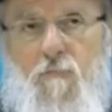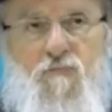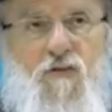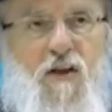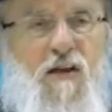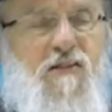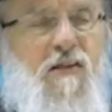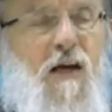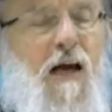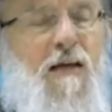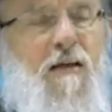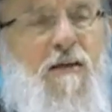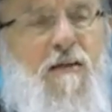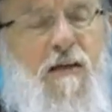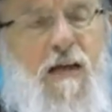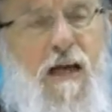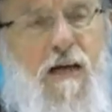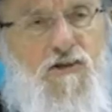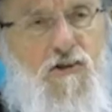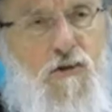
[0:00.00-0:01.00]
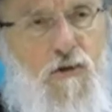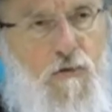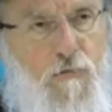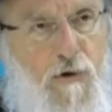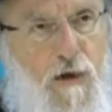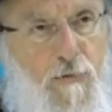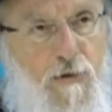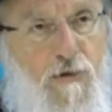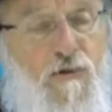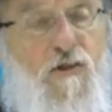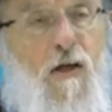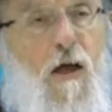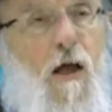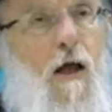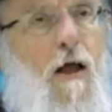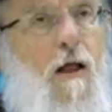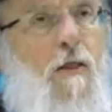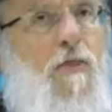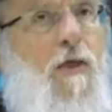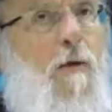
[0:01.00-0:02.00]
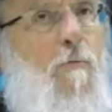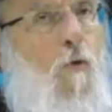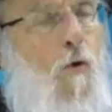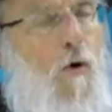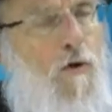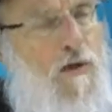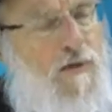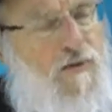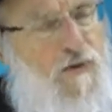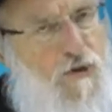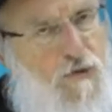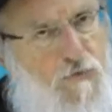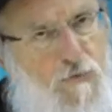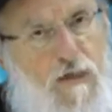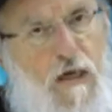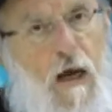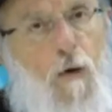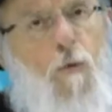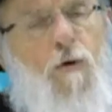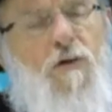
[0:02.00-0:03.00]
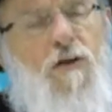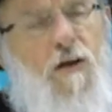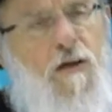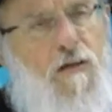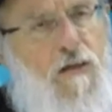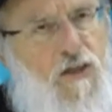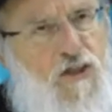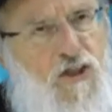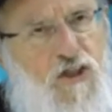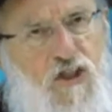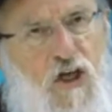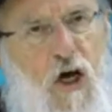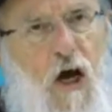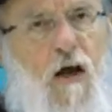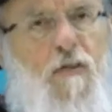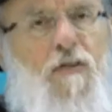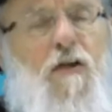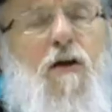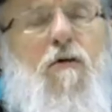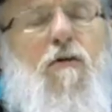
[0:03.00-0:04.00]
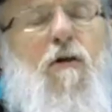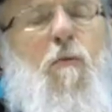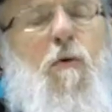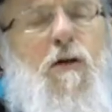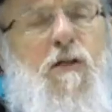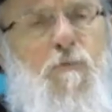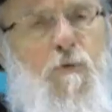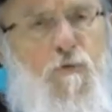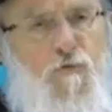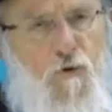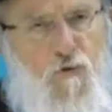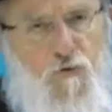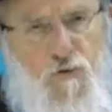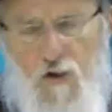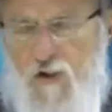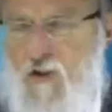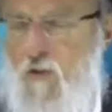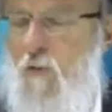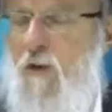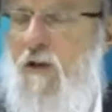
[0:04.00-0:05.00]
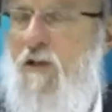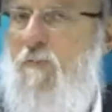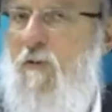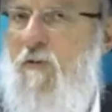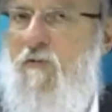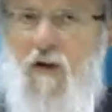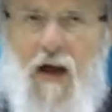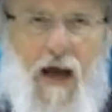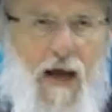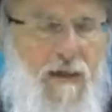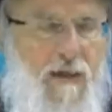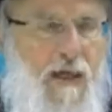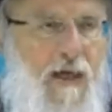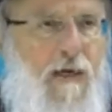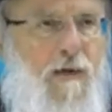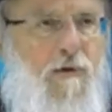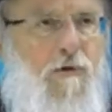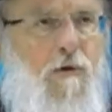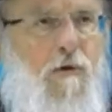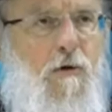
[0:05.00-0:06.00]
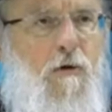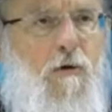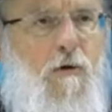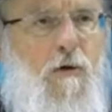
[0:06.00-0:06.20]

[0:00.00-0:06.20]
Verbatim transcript: They sign international agreements. They more or less agree on what the conditions are. They agree when it's been fulfilled or when it's been violated.